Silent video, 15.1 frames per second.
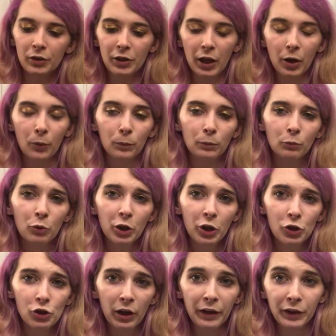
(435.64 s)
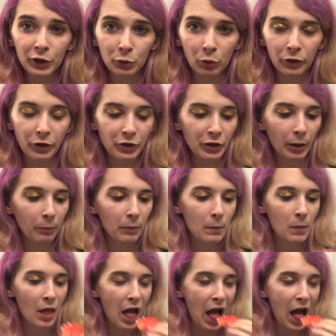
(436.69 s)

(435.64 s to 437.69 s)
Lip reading: Now, we're going to try this with the dip.